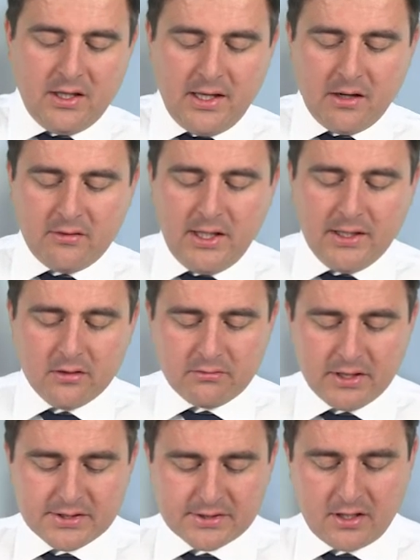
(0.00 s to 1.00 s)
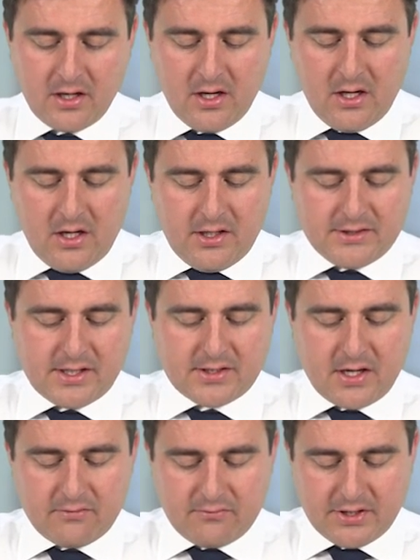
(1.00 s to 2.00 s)
Now, legal risk says
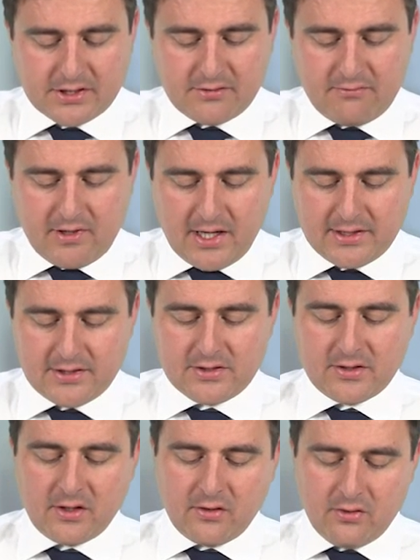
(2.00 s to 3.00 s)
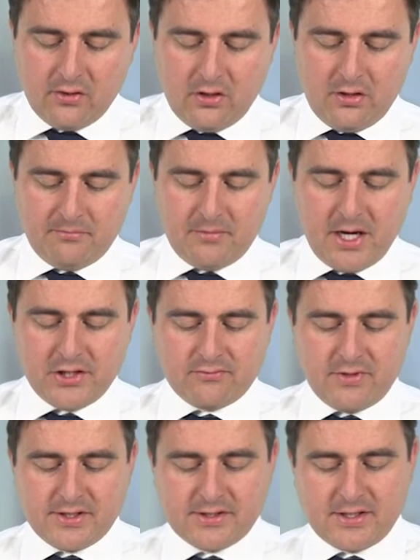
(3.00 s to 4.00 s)
they're risk related to the law. Major
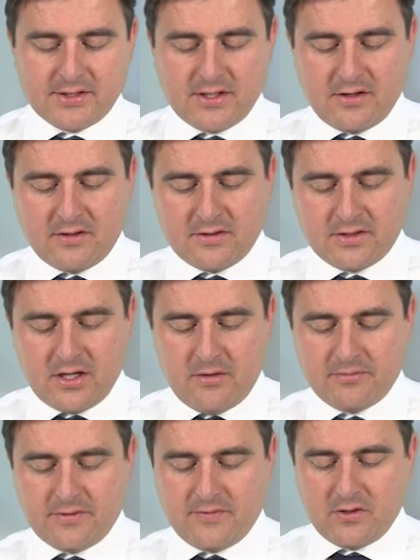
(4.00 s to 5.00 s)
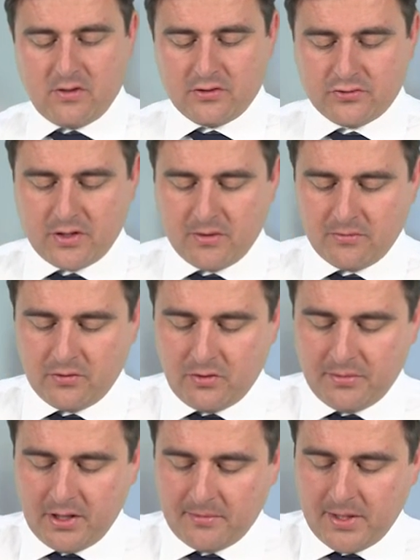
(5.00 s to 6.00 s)
risk is that the terms of a contract will
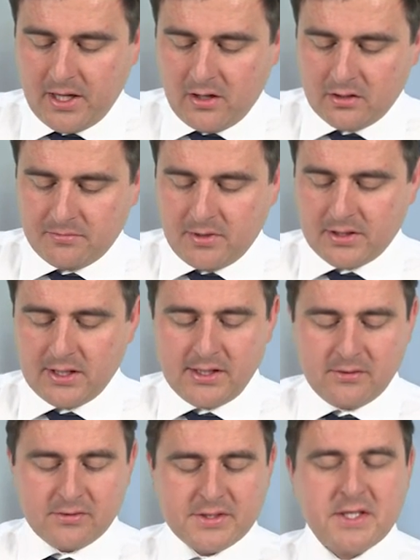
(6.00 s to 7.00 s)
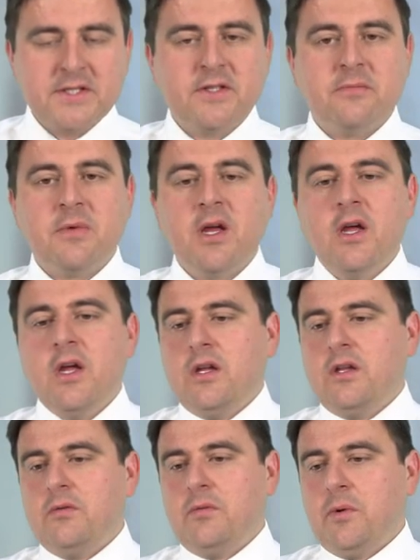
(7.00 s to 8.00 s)
not be upheld by the legal system.
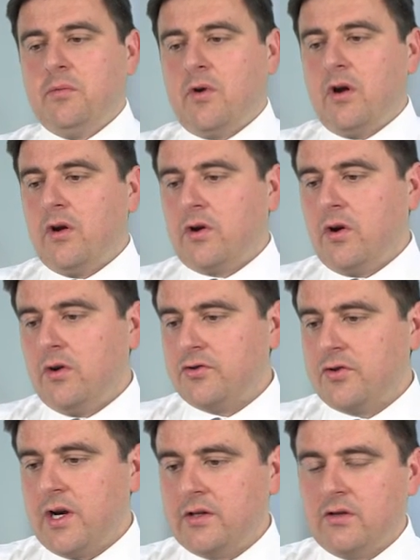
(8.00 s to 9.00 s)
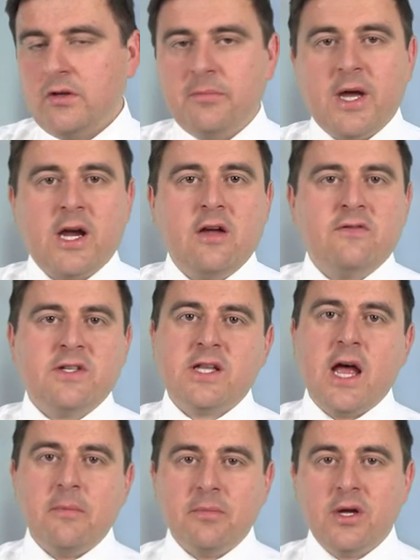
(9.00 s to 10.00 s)
You know, we wrote a contract on the back of a
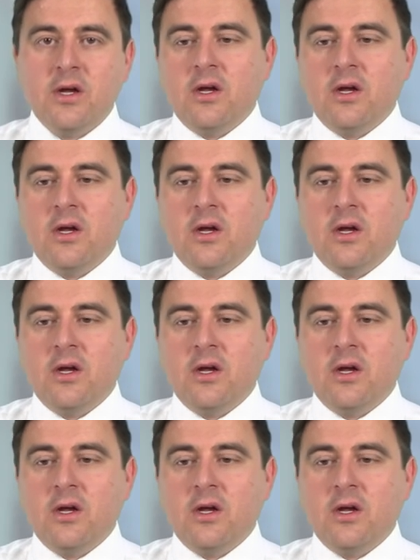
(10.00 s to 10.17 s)
stamp.